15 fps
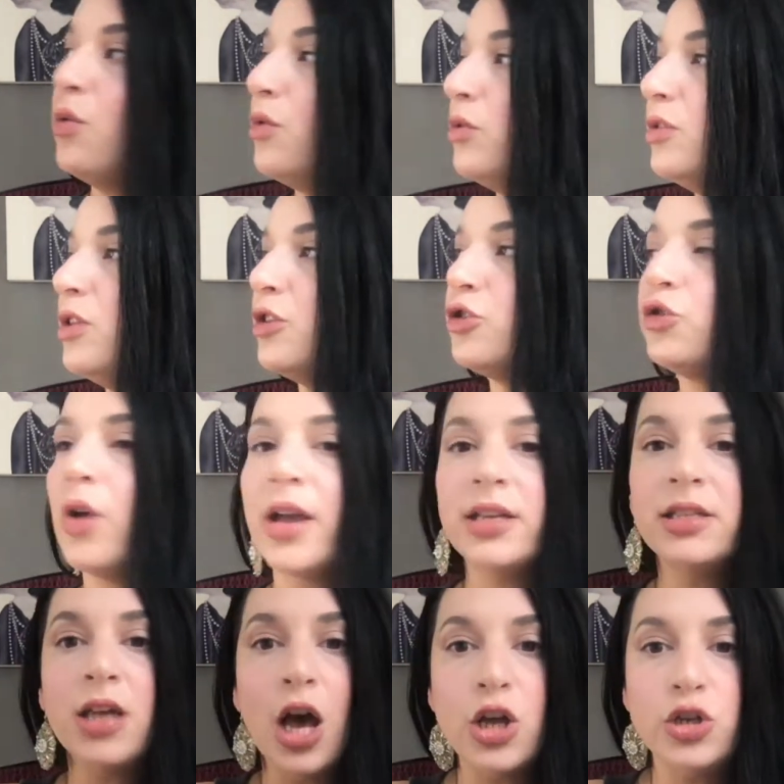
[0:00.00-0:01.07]
they're trying
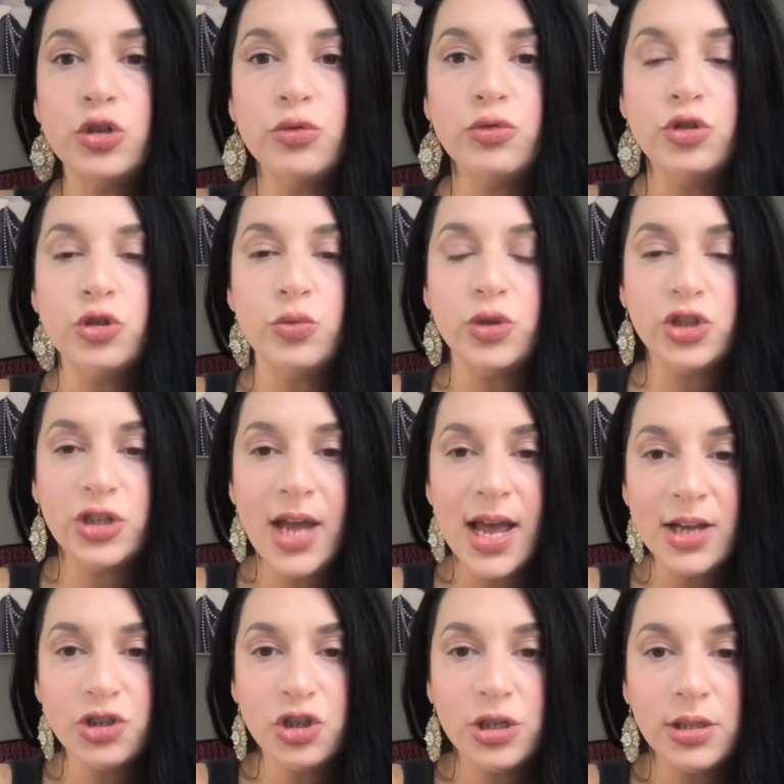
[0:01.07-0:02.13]
to undo Jewish
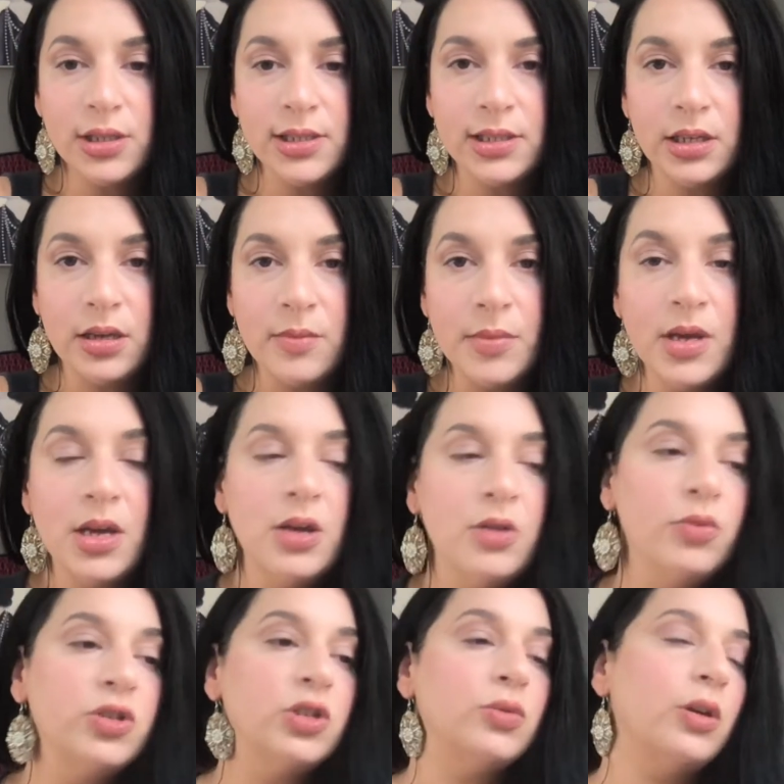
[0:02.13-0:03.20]
nationalism,
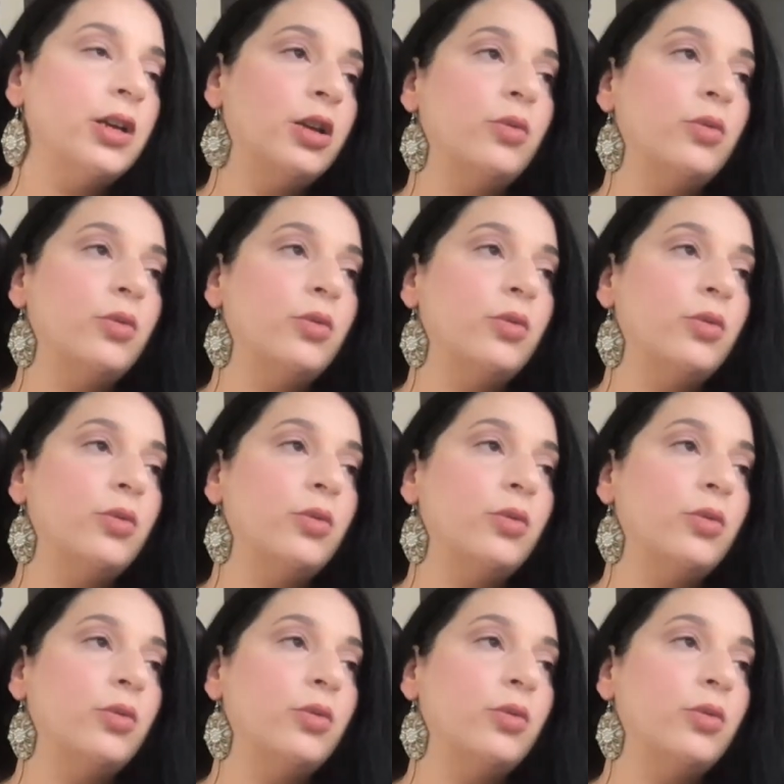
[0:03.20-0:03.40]
which is why,